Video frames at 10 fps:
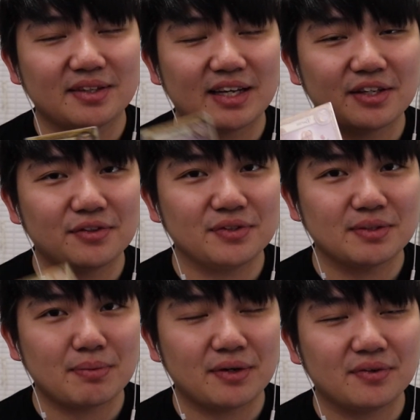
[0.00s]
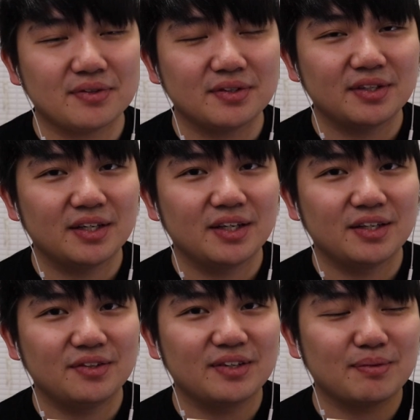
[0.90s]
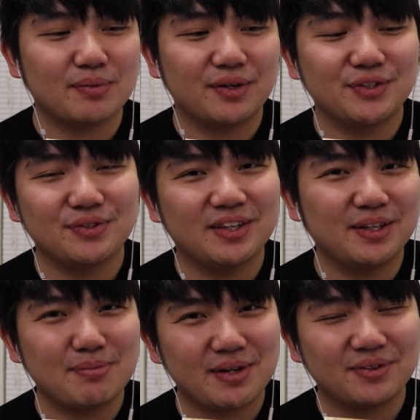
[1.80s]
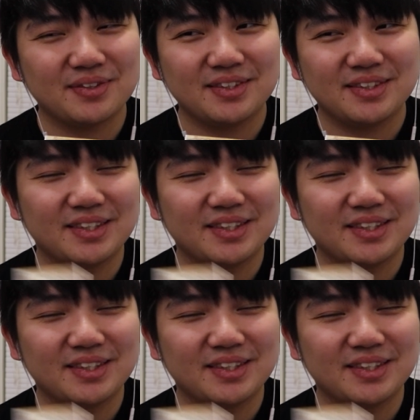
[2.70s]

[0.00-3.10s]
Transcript: that you use a Baron, you compare it to another Baron,